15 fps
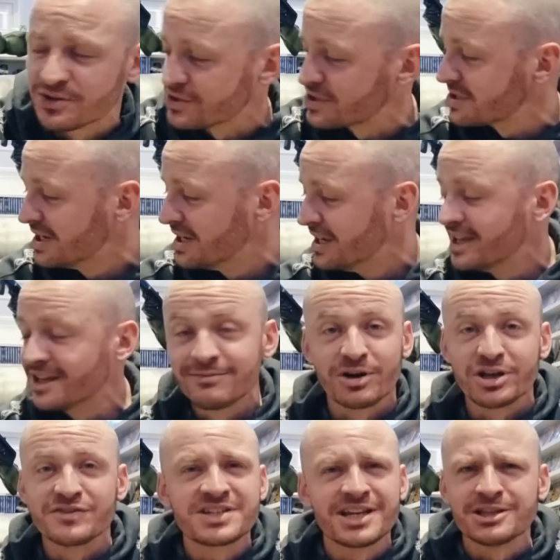because
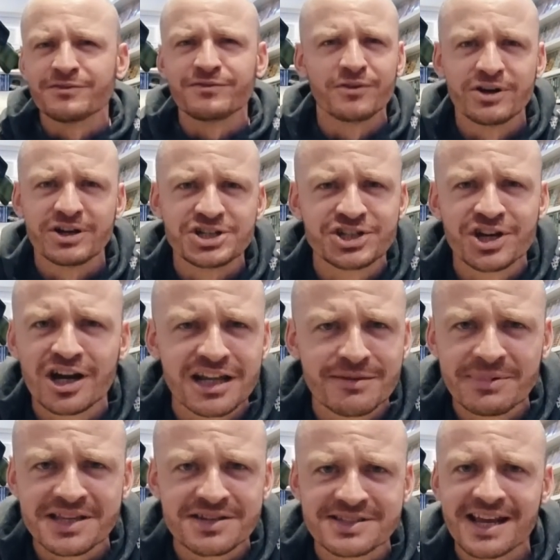well, you've seen the footage, you don't need
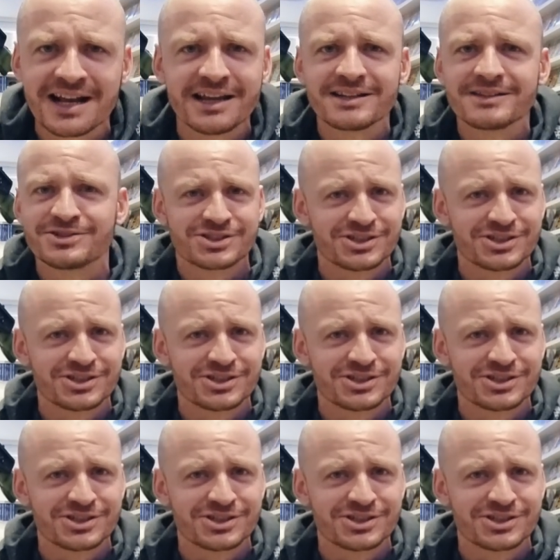me to sell it.